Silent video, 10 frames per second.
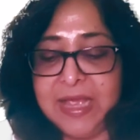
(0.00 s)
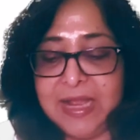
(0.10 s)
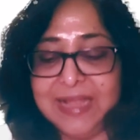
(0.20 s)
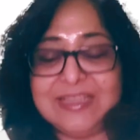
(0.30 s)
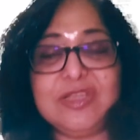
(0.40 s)

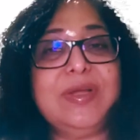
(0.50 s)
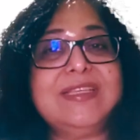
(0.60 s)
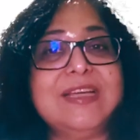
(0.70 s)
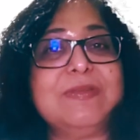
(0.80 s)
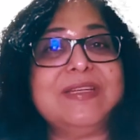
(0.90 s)
Let's look at
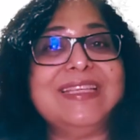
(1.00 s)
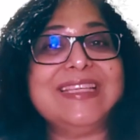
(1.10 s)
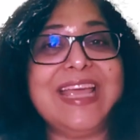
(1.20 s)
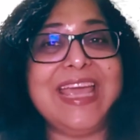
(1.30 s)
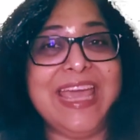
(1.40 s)

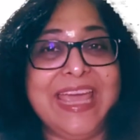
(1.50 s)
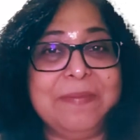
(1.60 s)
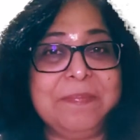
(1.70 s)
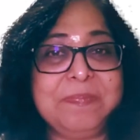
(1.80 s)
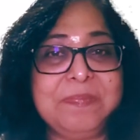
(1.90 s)
substance
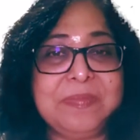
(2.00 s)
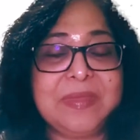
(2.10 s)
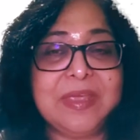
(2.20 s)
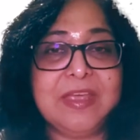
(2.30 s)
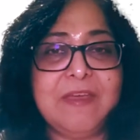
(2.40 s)
A.
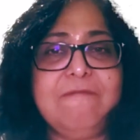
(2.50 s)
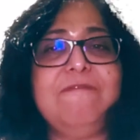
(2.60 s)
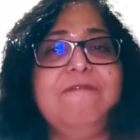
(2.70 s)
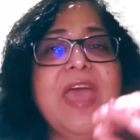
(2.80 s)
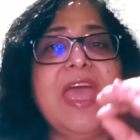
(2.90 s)

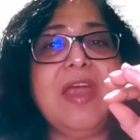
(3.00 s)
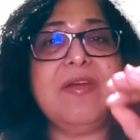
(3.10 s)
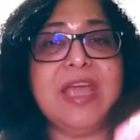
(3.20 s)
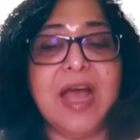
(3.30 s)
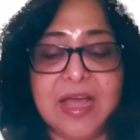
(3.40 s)

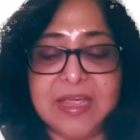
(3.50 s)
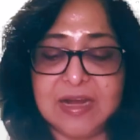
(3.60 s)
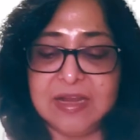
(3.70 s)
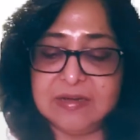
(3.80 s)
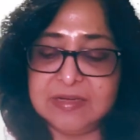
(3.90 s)
Very high
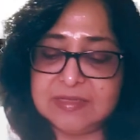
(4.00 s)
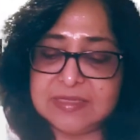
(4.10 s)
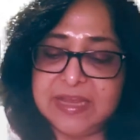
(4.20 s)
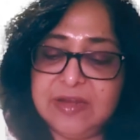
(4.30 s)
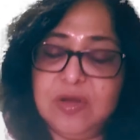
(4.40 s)

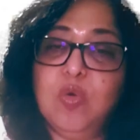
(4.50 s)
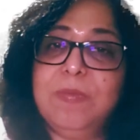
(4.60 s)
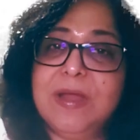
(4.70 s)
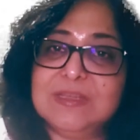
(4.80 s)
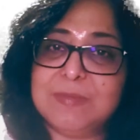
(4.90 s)
clearance in low
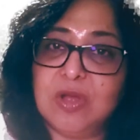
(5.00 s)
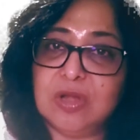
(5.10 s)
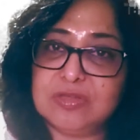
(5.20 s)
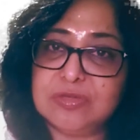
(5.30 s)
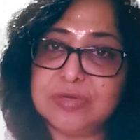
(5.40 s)
plasma
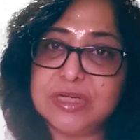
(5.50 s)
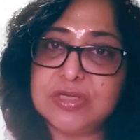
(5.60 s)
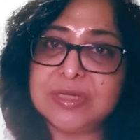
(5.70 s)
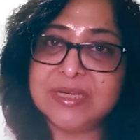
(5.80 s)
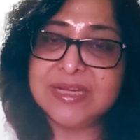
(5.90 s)

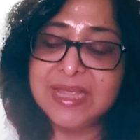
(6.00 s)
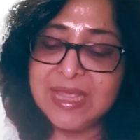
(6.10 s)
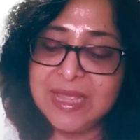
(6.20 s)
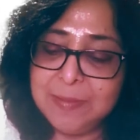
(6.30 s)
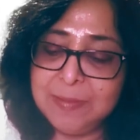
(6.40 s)
concentration.
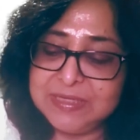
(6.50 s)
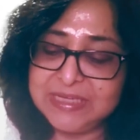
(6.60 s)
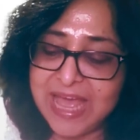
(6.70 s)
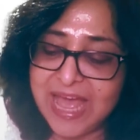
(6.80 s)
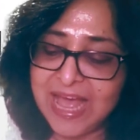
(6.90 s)

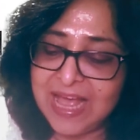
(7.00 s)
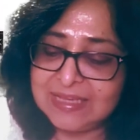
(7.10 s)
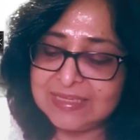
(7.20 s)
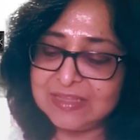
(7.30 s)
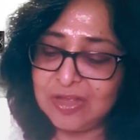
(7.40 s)
But
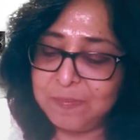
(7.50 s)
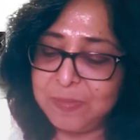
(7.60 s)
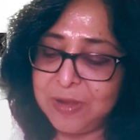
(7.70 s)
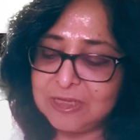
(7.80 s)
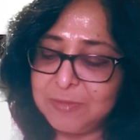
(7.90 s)
as the
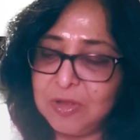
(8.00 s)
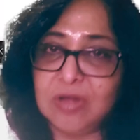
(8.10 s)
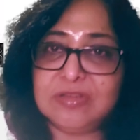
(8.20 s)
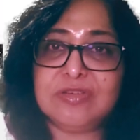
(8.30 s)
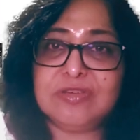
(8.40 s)
plasma
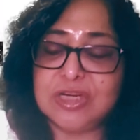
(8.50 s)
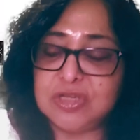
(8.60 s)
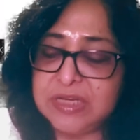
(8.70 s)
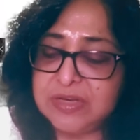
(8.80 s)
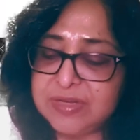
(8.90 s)

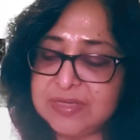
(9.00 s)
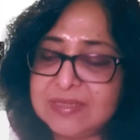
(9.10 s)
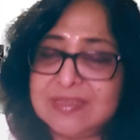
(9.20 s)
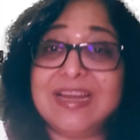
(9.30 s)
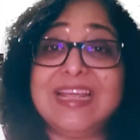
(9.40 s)
concentration
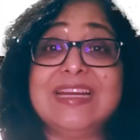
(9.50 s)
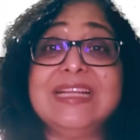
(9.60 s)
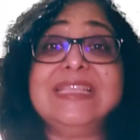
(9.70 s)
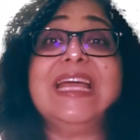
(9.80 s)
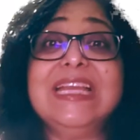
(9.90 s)
increases,
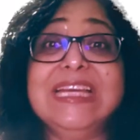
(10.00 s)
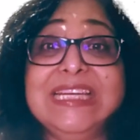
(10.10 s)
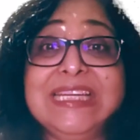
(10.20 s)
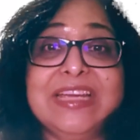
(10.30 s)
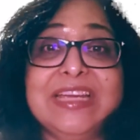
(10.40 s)
clearance
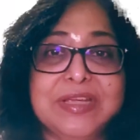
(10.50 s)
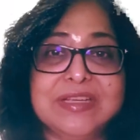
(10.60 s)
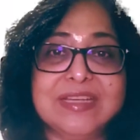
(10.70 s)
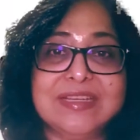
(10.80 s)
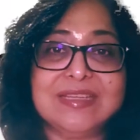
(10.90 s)

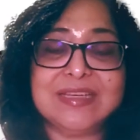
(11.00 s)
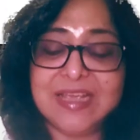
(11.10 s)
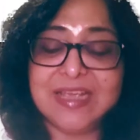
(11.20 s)
decreases.